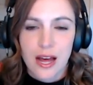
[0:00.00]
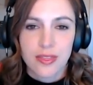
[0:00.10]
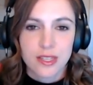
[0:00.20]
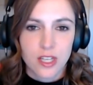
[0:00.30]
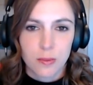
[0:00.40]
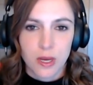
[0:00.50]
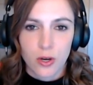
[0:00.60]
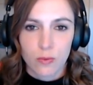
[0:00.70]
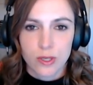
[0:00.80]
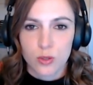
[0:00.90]
This could be a
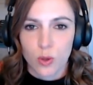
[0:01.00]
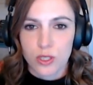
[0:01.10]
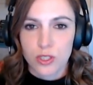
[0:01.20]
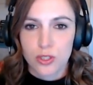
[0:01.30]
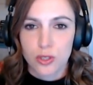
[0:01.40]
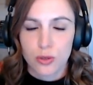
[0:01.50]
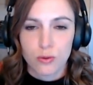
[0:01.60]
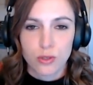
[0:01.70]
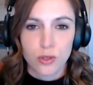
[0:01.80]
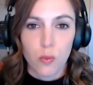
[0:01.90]
good resource
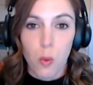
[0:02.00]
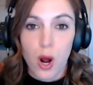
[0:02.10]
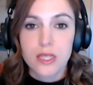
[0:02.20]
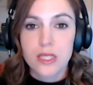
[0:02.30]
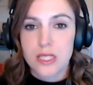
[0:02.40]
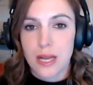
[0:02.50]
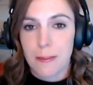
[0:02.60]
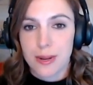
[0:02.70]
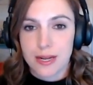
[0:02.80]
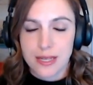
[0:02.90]
to do one
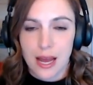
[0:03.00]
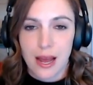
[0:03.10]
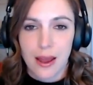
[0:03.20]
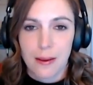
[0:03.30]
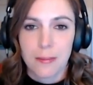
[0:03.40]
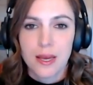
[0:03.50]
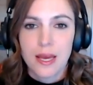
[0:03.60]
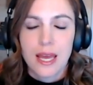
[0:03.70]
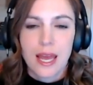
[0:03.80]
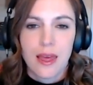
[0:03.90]
step at a time
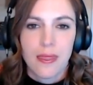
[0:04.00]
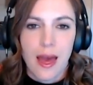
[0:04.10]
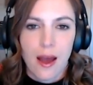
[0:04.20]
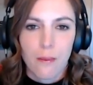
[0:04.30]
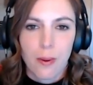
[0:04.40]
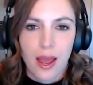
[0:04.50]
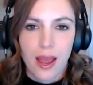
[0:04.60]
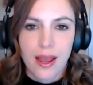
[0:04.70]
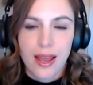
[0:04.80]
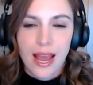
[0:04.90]
in that
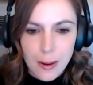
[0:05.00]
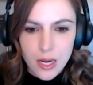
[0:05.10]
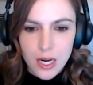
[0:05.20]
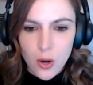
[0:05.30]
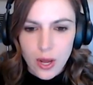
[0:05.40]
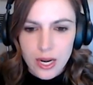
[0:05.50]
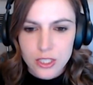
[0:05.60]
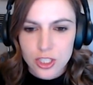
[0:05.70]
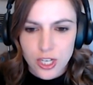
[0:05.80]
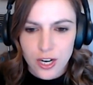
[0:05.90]
way. I'm going to go ahead
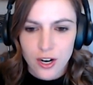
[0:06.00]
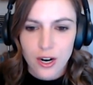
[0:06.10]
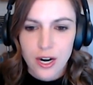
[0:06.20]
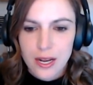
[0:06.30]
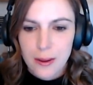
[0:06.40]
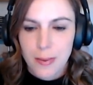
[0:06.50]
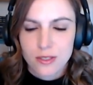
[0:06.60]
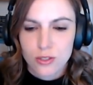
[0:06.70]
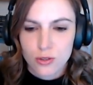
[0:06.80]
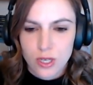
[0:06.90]
and share my
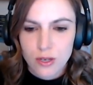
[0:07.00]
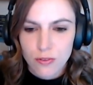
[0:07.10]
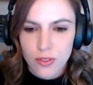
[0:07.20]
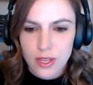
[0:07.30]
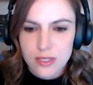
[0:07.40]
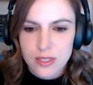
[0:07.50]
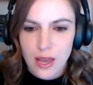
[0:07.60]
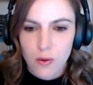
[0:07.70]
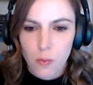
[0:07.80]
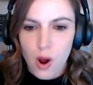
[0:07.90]
screen for this
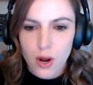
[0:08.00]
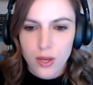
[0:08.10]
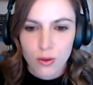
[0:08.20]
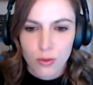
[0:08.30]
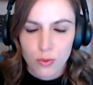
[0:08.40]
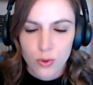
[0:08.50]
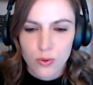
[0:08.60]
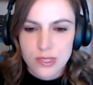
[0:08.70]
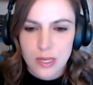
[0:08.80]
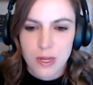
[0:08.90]
and walk you through.
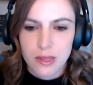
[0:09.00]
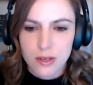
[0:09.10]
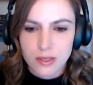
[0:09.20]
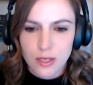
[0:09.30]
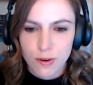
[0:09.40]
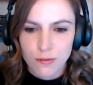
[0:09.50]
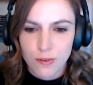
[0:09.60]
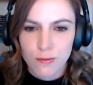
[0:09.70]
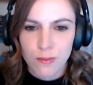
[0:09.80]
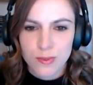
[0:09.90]
This is going to be a little different
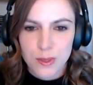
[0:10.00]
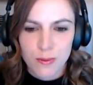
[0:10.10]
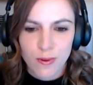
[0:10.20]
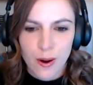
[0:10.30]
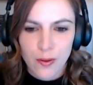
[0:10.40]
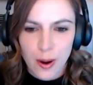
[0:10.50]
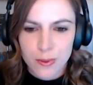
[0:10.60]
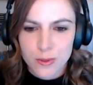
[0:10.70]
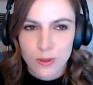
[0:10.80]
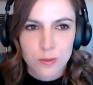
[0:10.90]
from some of our other
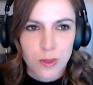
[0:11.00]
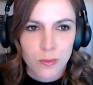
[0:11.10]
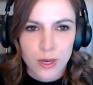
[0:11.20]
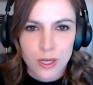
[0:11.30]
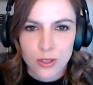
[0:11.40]
episodes, but we're going to